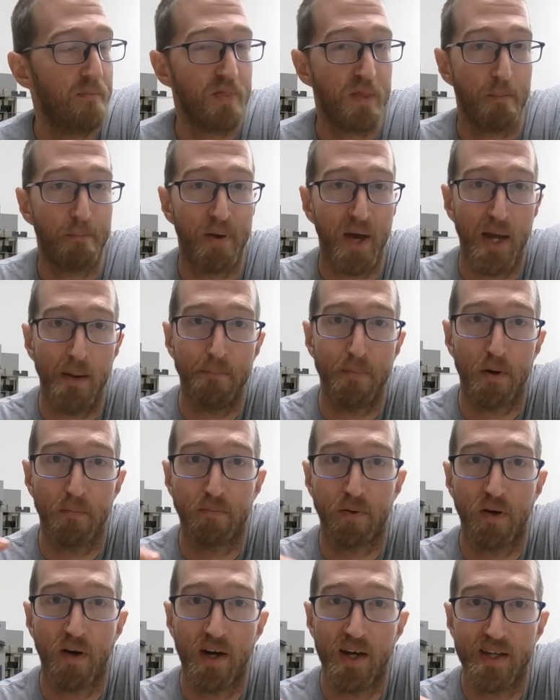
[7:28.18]
the paper
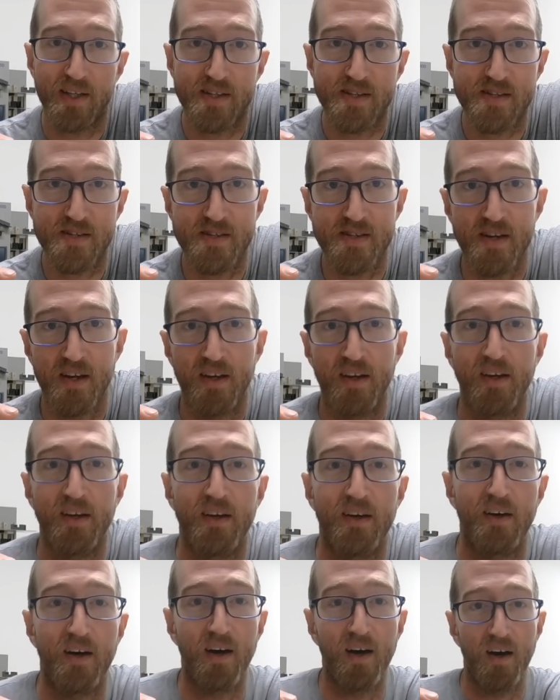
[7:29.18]
price
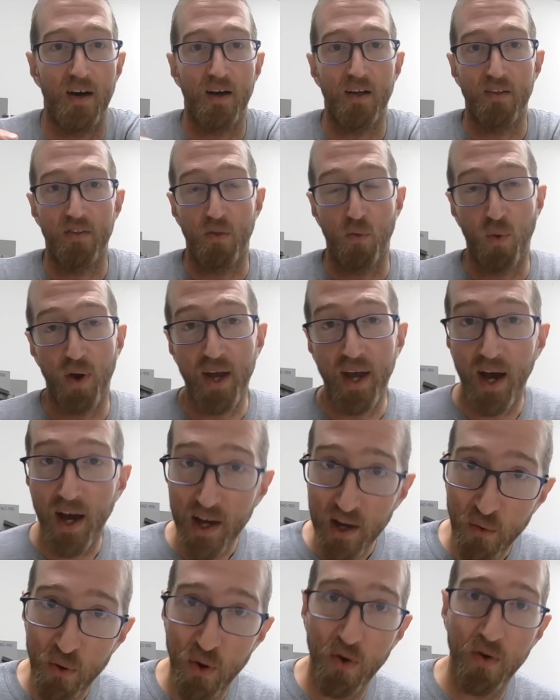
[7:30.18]
uh, the way I
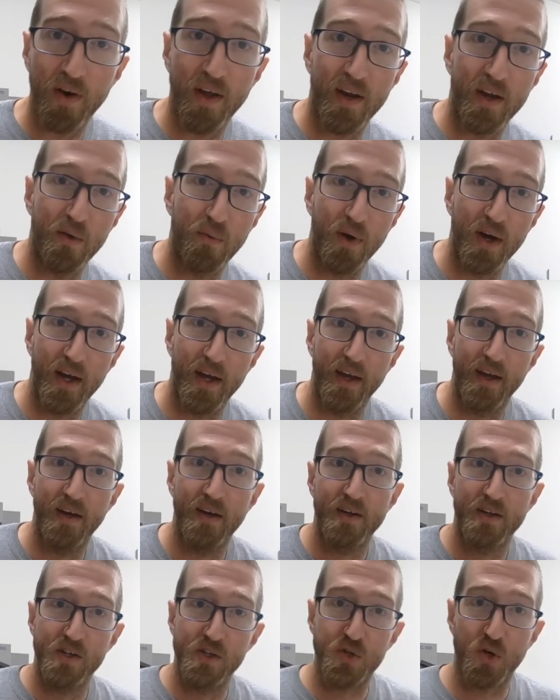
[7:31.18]
quote anyway,
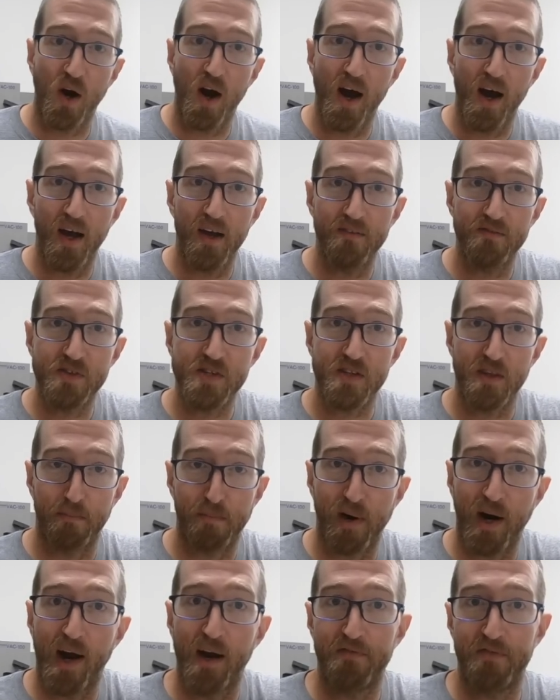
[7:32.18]
drives the
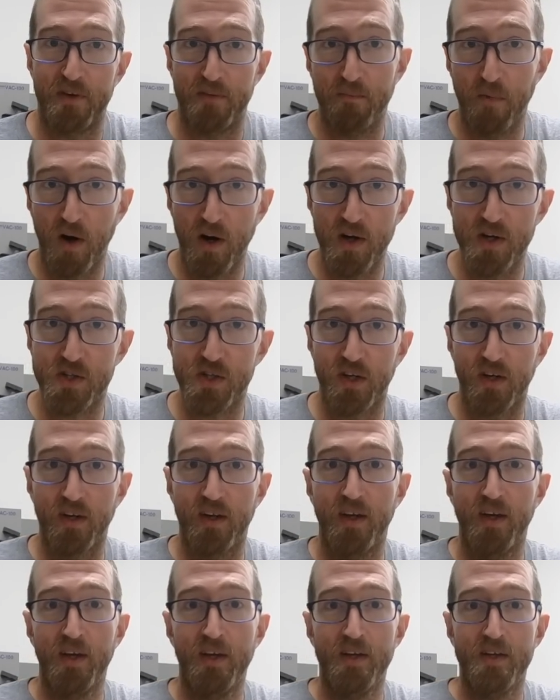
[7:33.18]
profit margin.
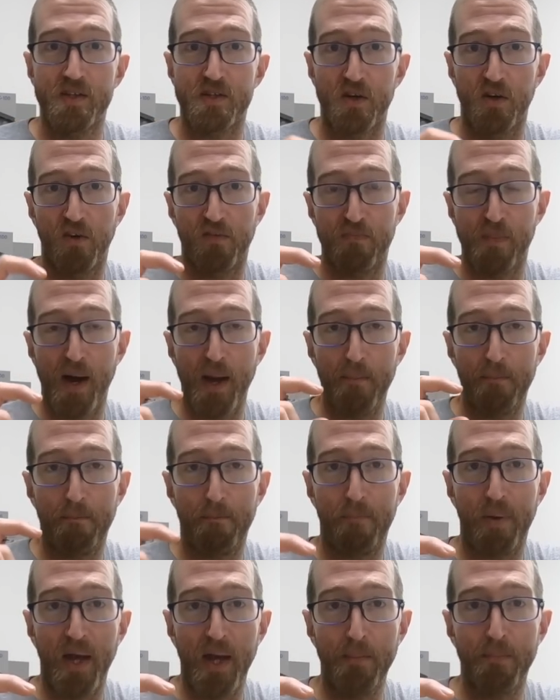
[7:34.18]
So if my
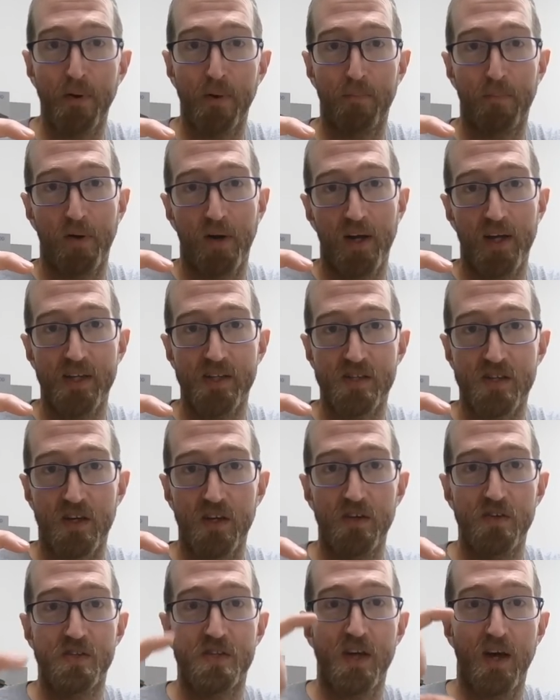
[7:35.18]
paper price
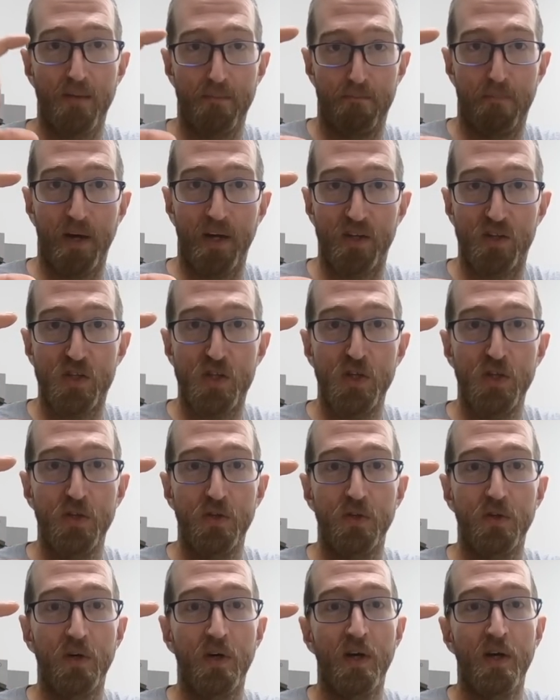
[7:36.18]
goes up by
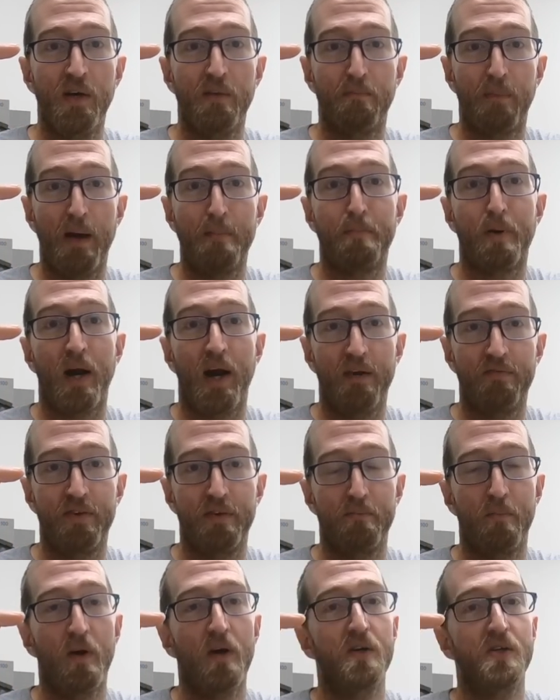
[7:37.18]
two, my
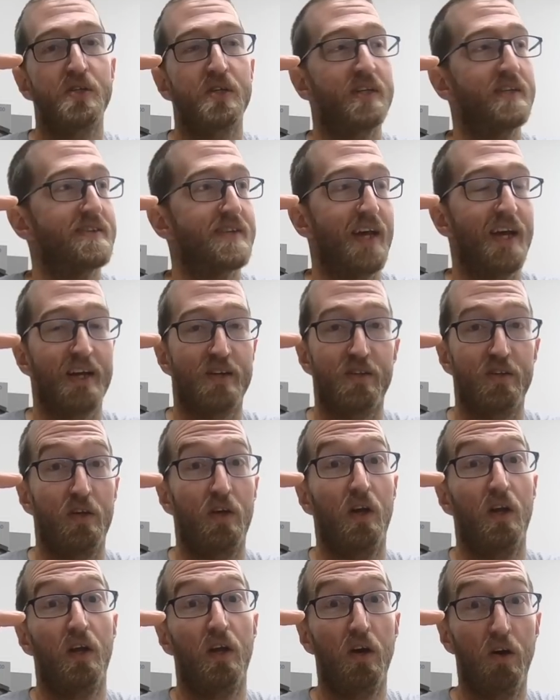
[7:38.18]
profit margin is actually
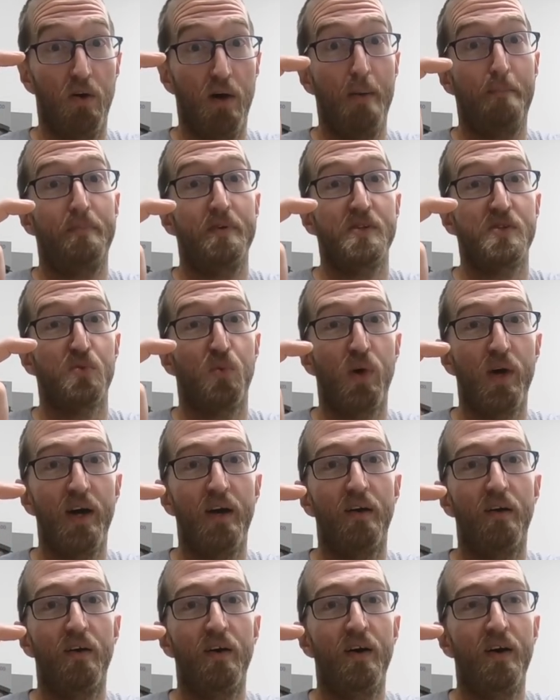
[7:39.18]
going to go up as
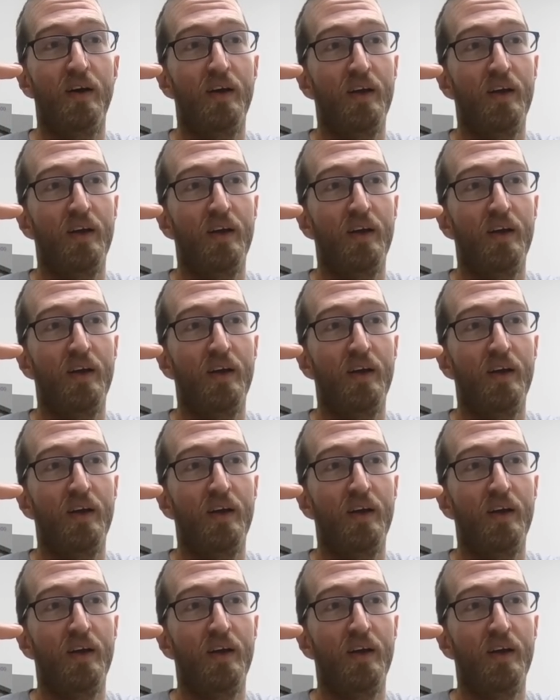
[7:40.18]
well.